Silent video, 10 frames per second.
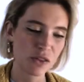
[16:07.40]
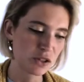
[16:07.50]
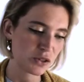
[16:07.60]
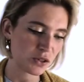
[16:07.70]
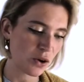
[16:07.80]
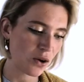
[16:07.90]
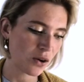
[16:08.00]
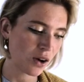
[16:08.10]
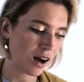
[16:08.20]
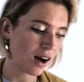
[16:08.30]
the
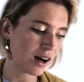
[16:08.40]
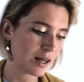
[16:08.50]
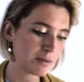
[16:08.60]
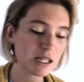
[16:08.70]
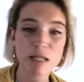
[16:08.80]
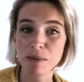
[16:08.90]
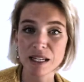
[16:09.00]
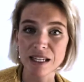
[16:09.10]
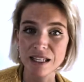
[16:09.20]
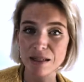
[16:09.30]
song I'm going to
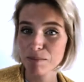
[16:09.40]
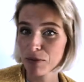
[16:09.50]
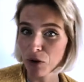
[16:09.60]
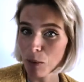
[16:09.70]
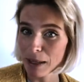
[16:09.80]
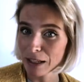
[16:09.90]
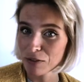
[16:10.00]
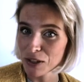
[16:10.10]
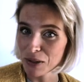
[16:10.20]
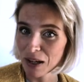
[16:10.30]
be performing
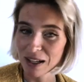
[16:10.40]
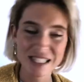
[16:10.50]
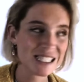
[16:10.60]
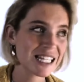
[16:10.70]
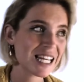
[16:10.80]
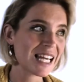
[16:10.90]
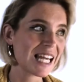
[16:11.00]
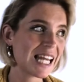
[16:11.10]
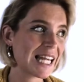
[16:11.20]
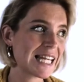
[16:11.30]
for you guys
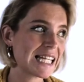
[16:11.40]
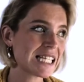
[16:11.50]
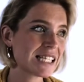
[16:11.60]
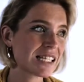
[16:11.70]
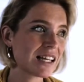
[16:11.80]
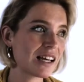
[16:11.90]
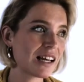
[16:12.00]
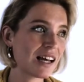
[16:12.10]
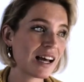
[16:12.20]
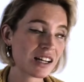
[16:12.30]
is
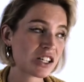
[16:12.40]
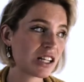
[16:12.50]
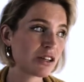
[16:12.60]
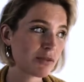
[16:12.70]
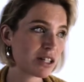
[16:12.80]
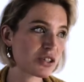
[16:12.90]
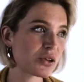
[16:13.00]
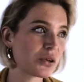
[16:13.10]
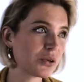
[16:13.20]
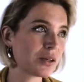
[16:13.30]
actually an
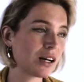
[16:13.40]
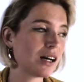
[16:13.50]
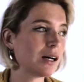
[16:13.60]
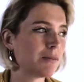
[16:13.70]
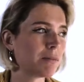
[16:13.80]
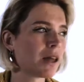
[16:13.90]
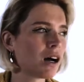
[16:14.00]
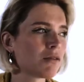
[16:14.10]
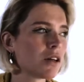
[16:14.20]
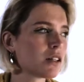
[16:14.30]
original. Um,
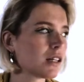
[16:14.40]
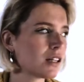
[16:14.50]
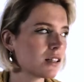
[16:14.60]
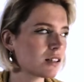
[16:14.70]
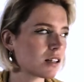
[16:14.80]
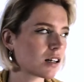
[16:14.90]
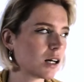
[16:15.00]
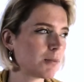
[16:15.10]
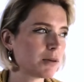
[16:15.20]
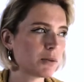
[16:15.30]
I wrote this a
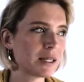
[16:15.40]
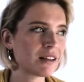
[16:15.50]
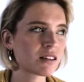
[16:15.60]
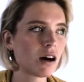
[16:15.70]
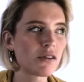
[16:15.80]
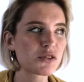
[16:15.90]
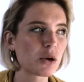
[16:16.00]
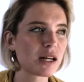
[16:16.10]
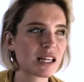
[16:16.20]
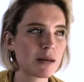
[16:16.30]
couple of weeks after
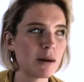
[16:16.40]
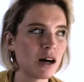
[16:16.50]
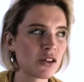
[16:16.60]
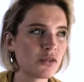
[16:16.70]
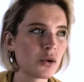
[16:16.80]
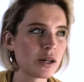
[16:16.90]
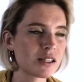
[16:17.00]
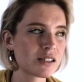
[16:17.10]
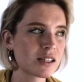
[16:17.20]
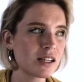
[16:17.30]
I came out of The
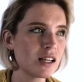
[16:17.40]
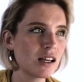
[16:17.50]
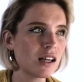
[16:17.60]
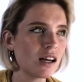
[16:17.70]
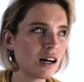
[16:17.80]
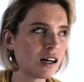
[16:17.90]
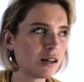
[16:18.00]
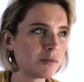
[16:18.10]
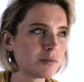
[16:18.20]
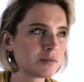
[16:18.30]
Voice.
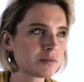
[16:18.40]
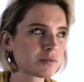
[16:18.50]
Um,